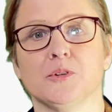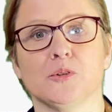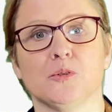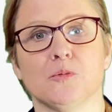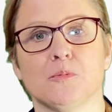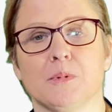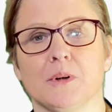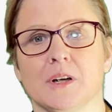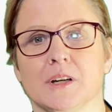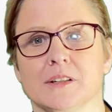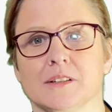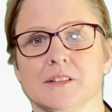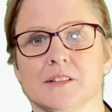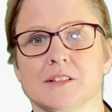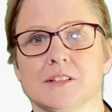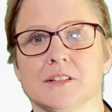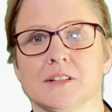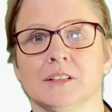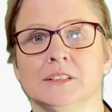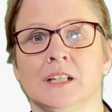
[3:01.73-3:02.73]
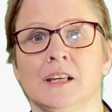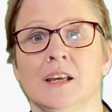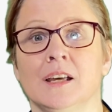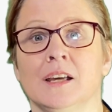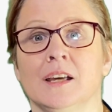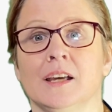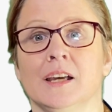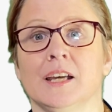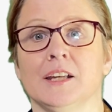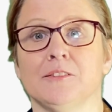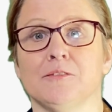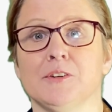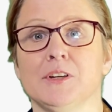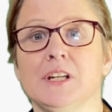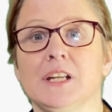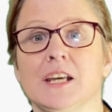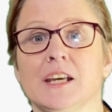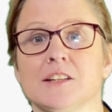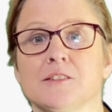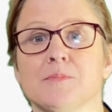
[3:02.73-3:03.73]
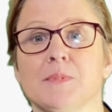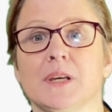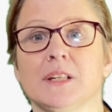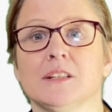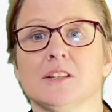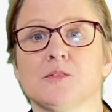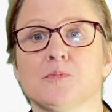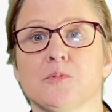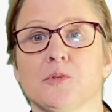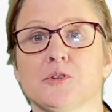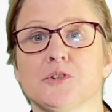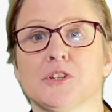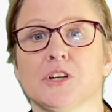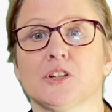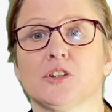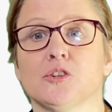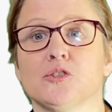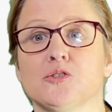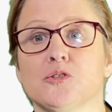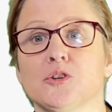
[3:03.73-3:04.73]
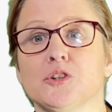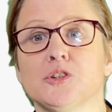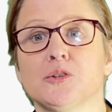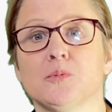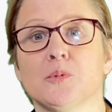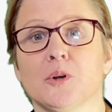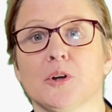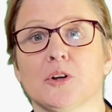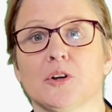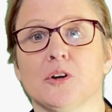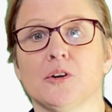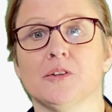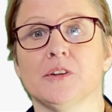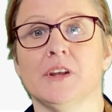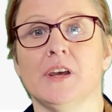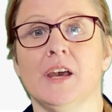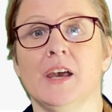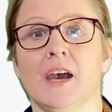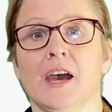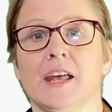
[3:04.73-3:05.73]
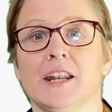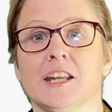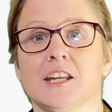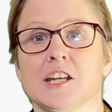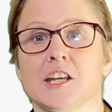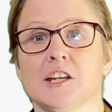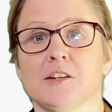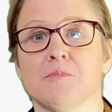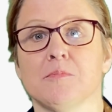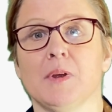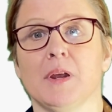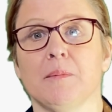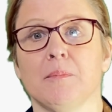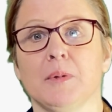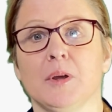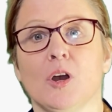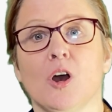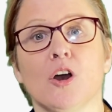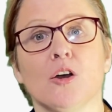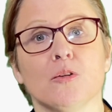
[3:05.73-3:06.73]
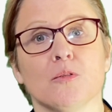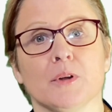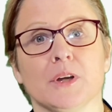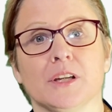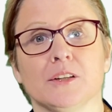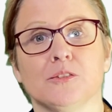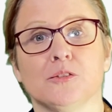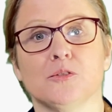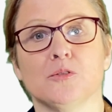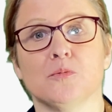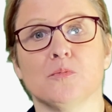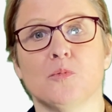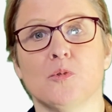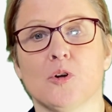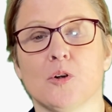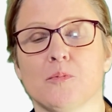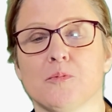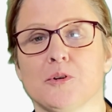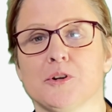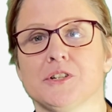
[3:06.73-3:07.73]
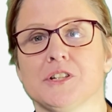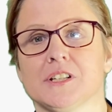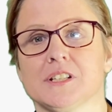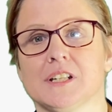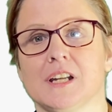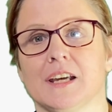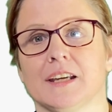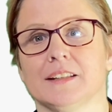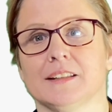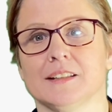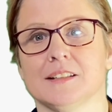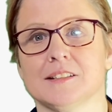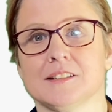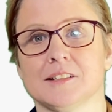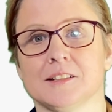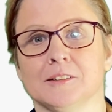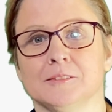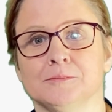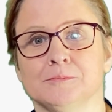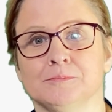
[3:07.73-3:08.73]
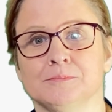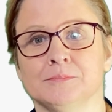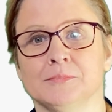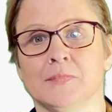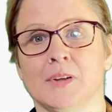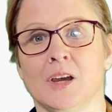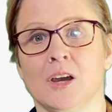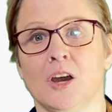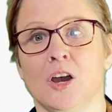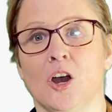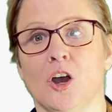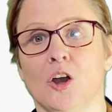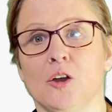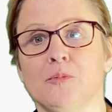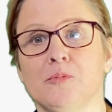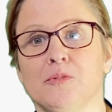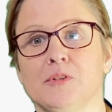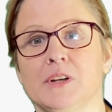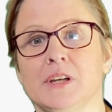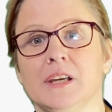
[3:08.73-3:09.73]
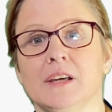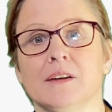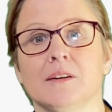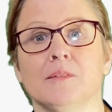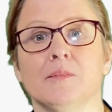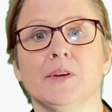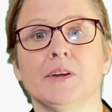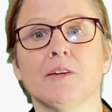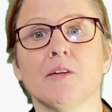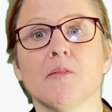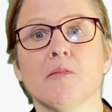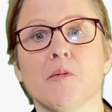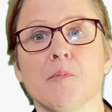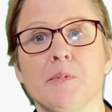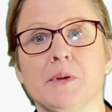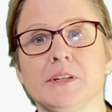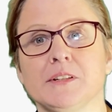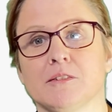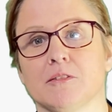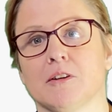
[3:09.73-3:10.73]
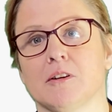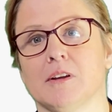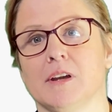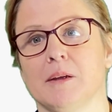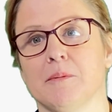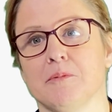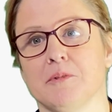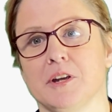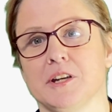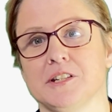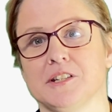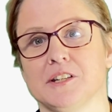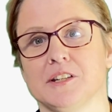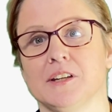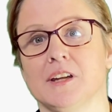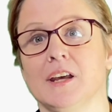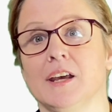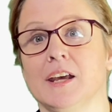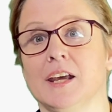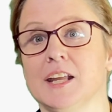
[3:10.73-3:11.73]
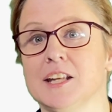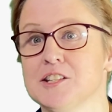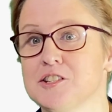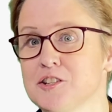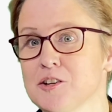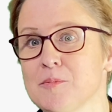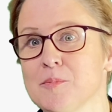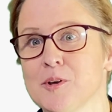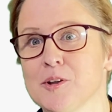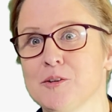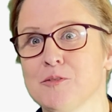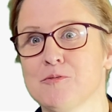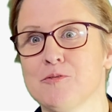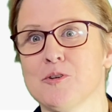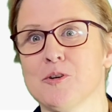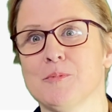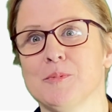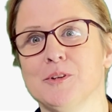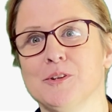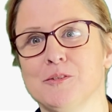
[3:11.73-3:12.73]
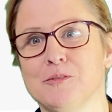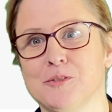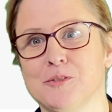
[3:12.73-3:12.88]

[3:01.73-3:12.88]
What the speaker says: with all partners. It really has made this project a joy to work on and it has made me hungry to do more projects like this. Hopefully, we can repeat our collaboration in some other form in the